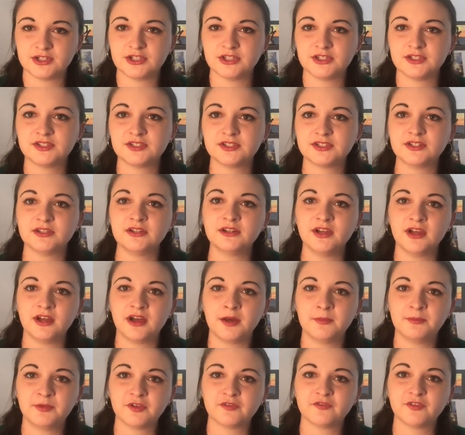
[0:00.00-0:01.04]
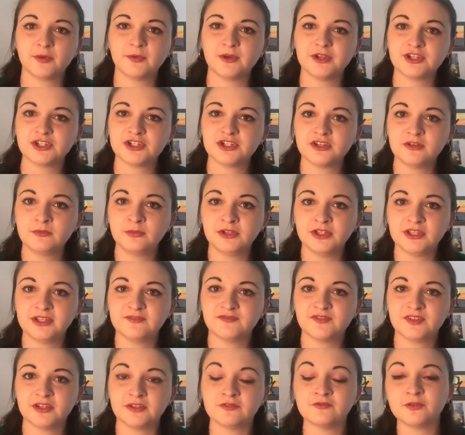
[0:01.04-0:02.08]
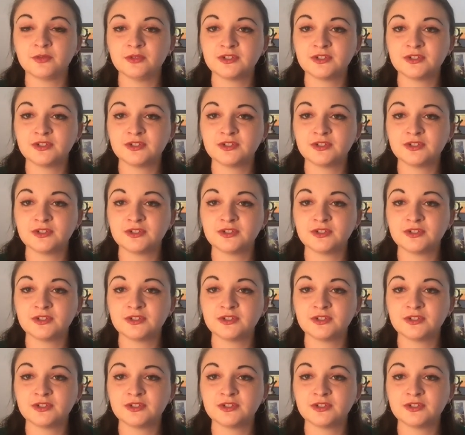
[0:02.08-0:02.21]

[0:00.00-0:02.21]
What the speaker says: She stood up for what she believed in,